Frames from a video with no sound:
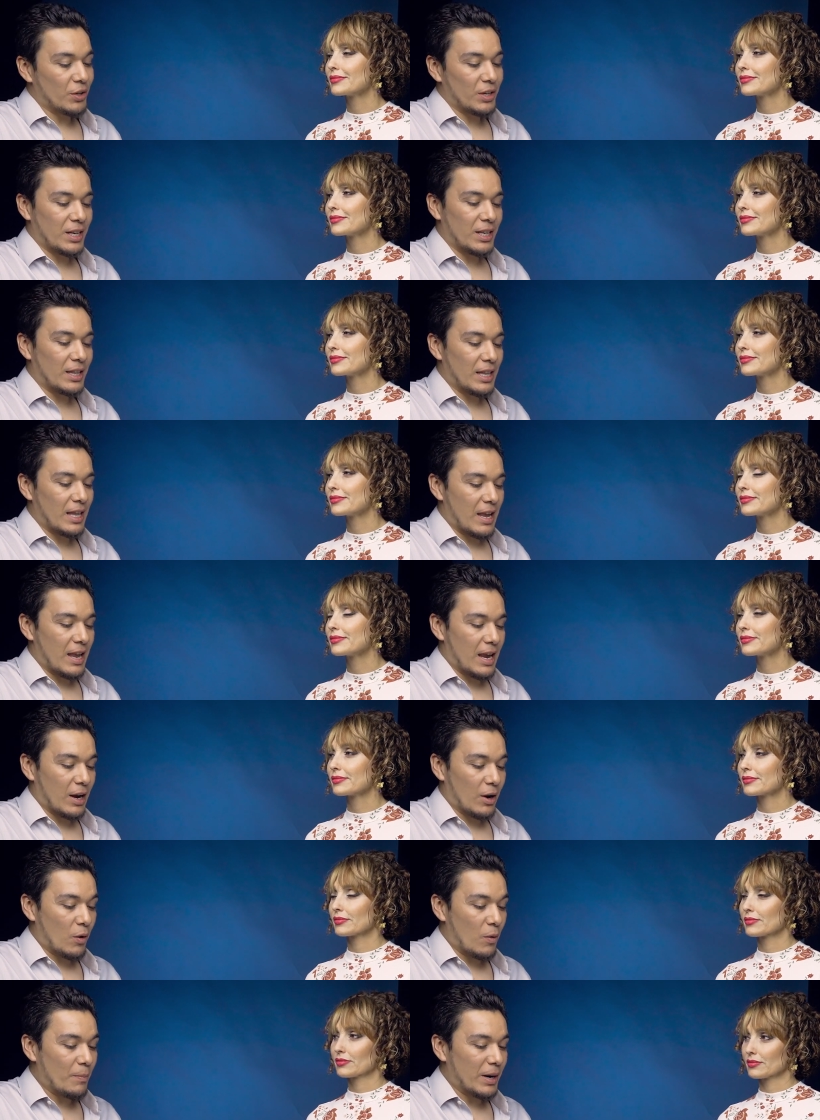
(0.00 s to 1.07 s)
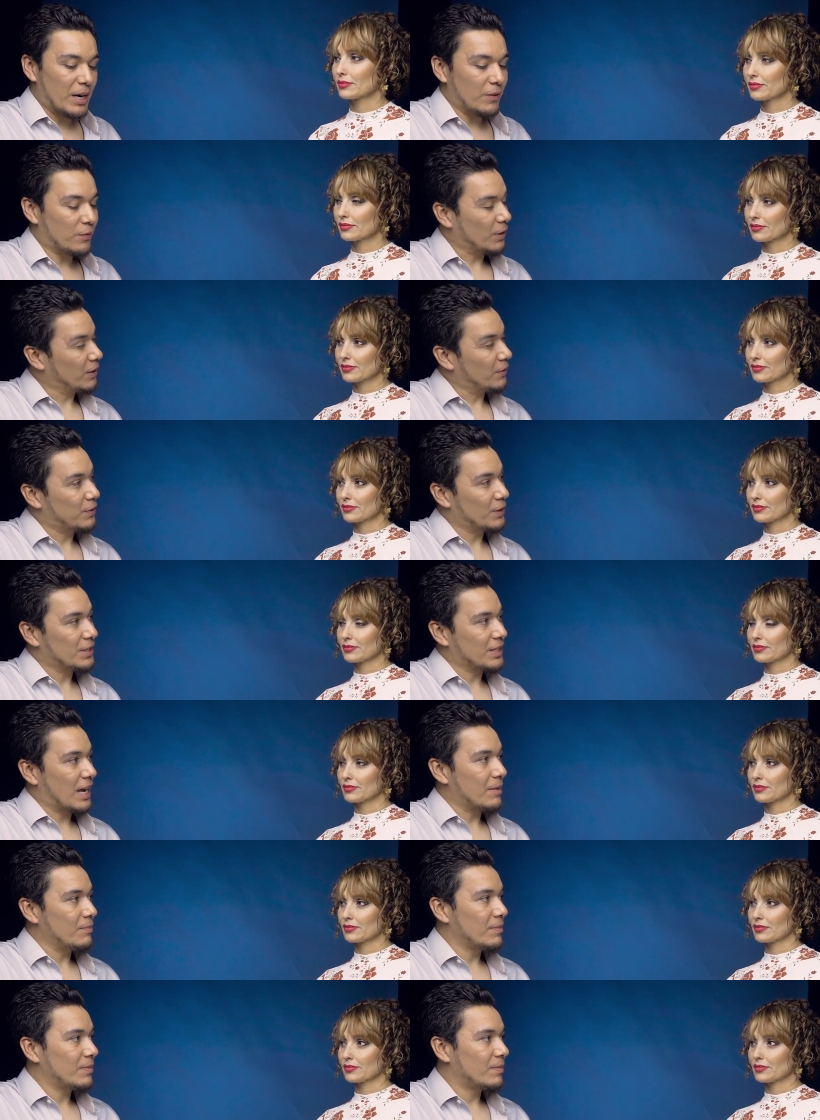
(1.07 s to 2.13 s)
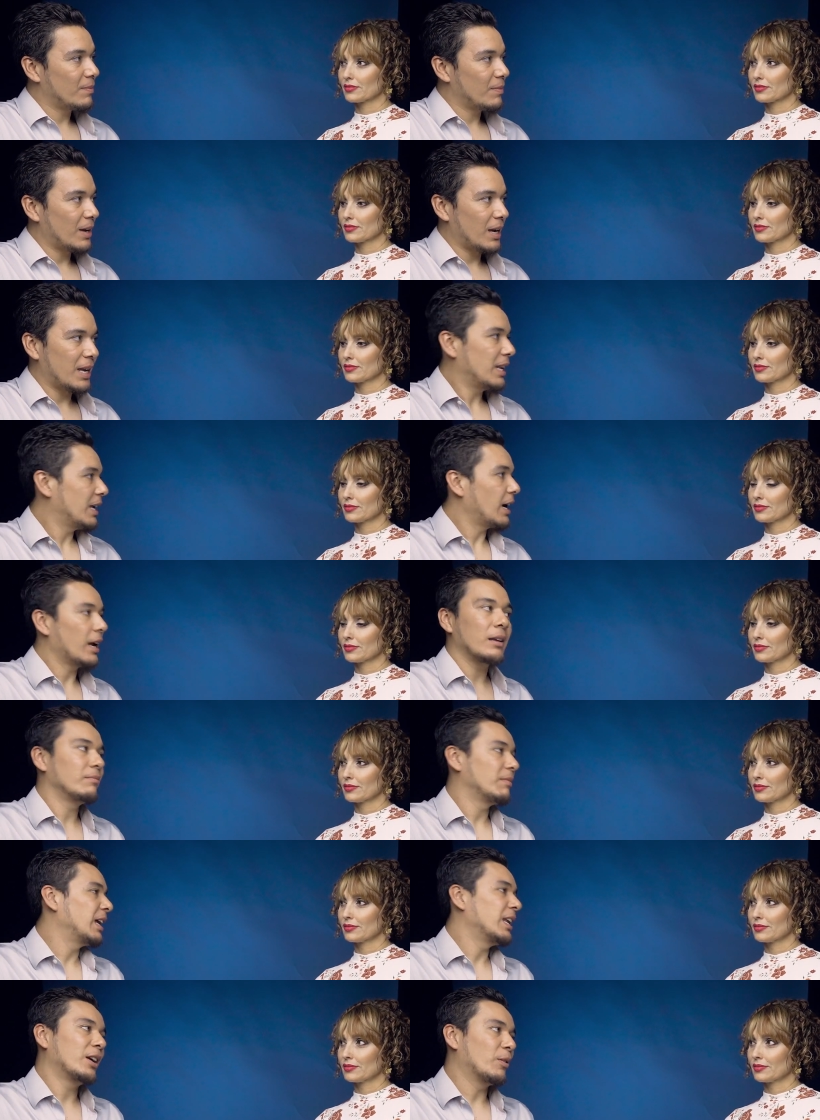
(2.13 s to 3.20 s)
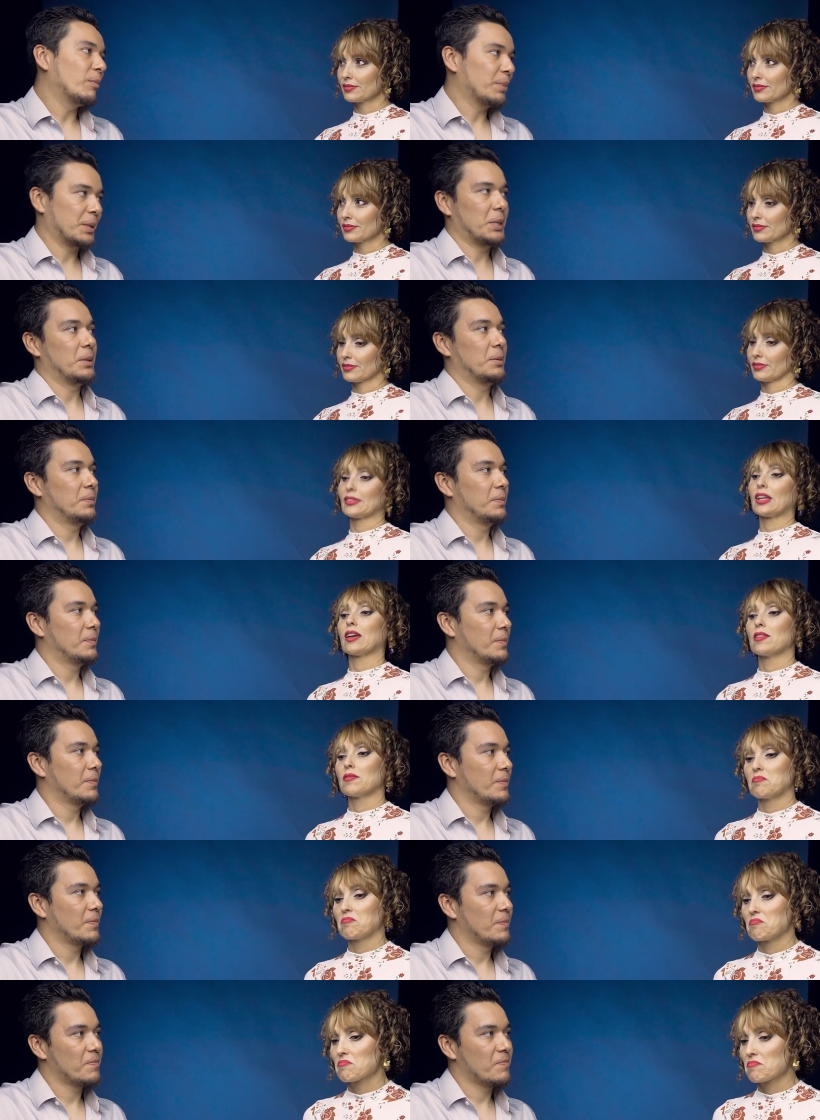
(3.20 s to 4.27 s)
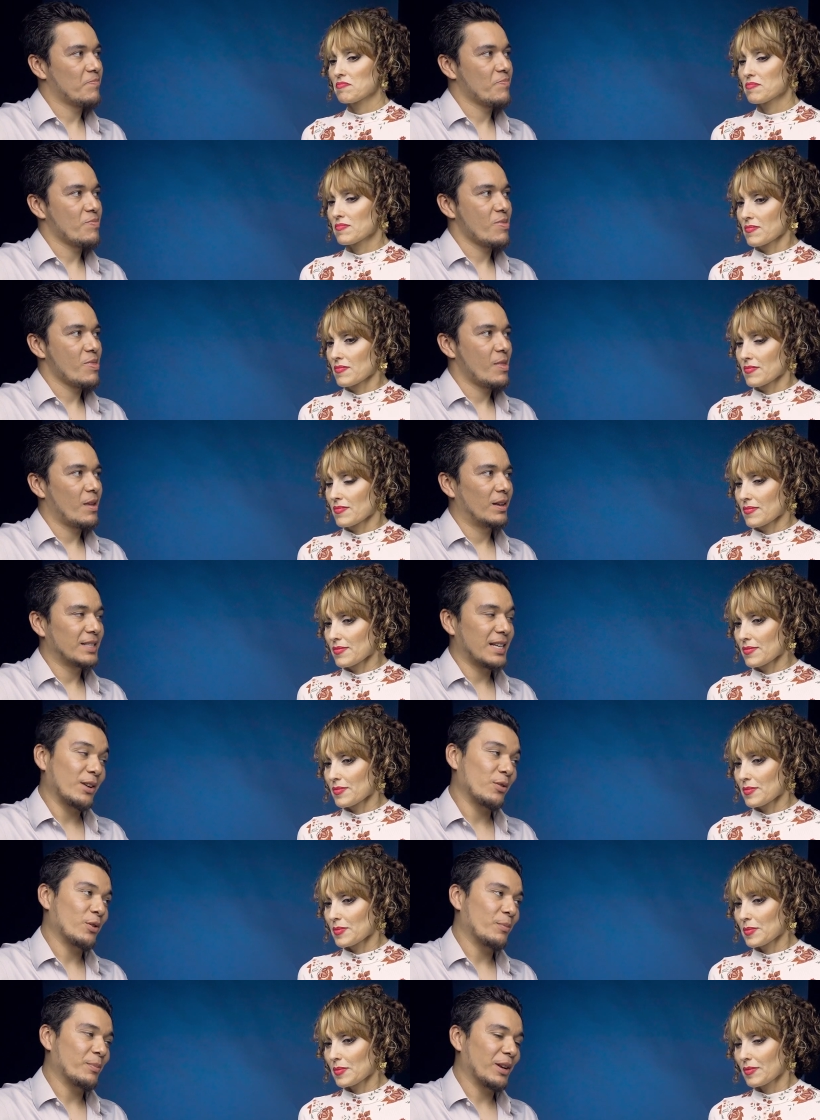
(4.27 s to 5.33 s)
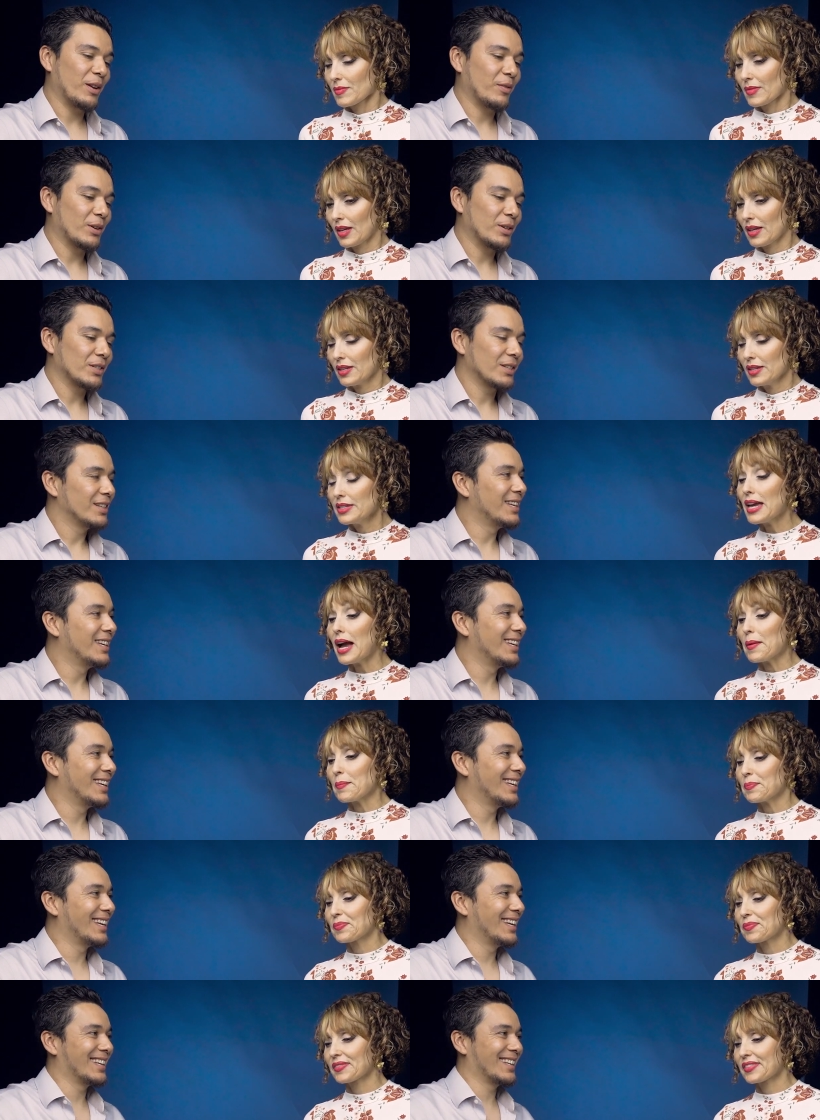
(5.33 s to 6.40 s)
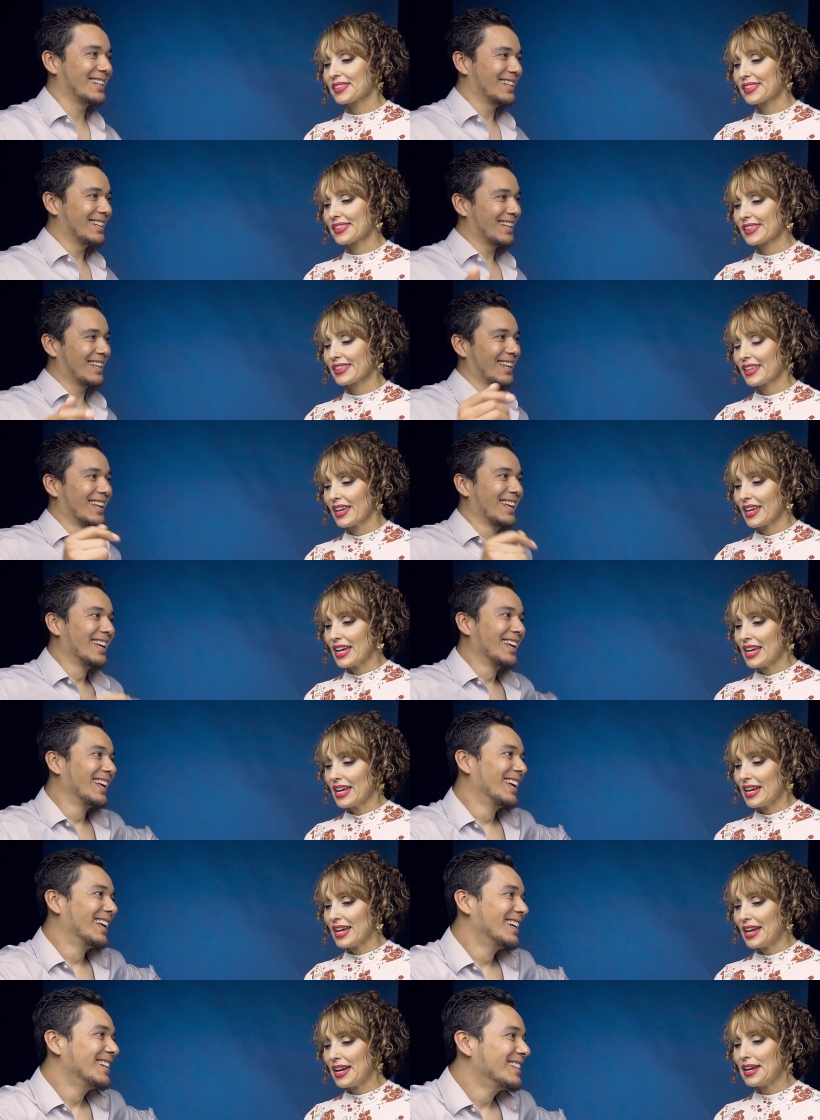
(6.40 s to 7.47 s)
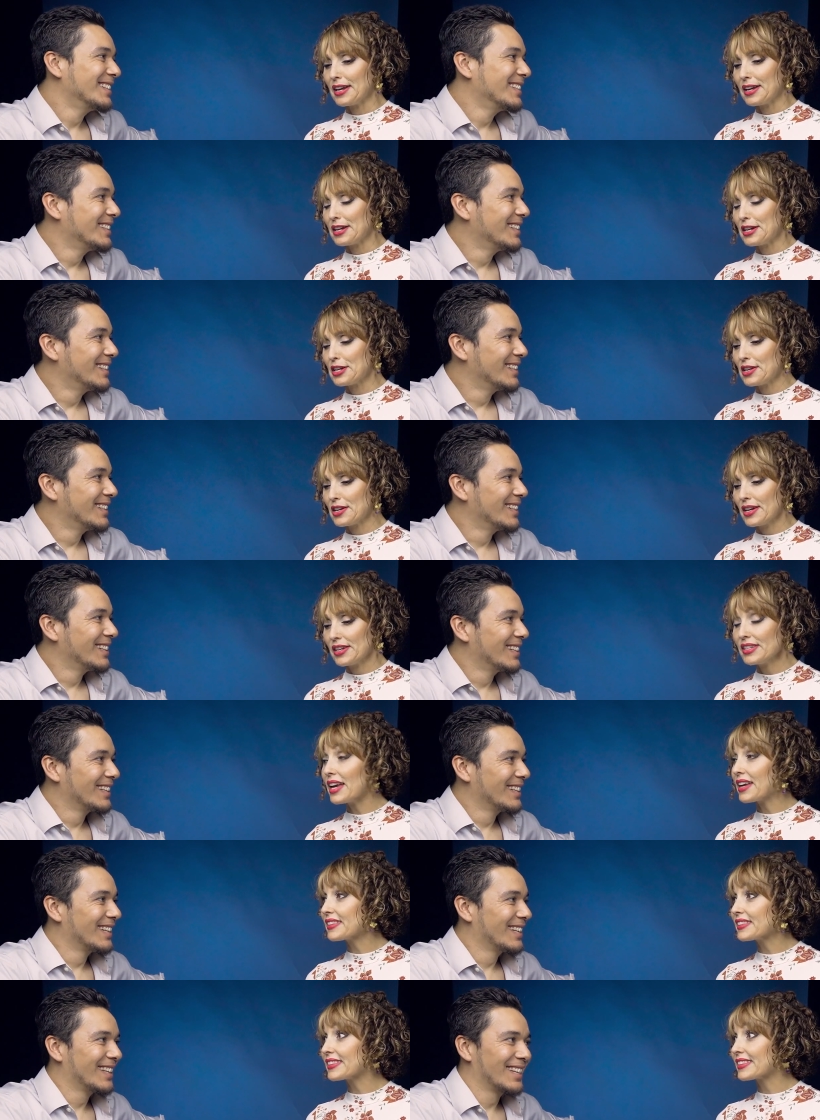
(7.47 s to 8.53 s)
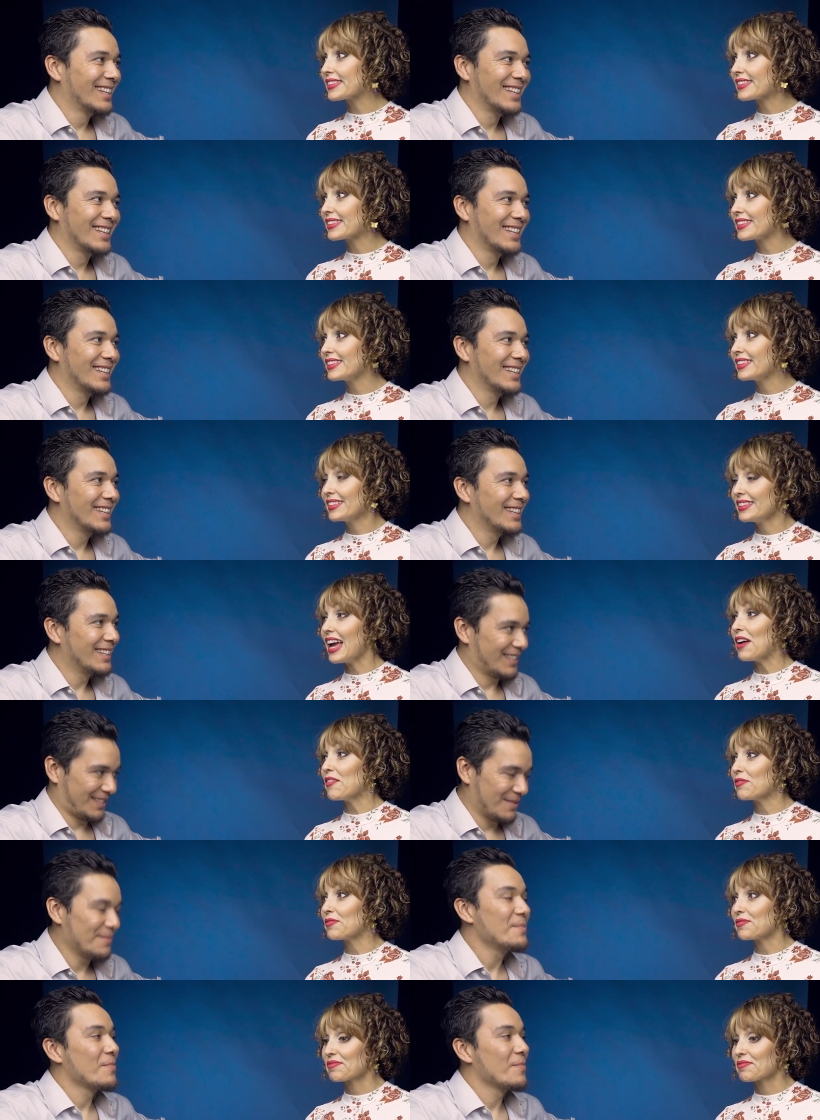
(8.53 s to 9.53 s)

Speaker 1: joining the company for the first time? Any can, any company. Tango company, of course.
Speaker 2: Yeah. uh, yes. Yeah.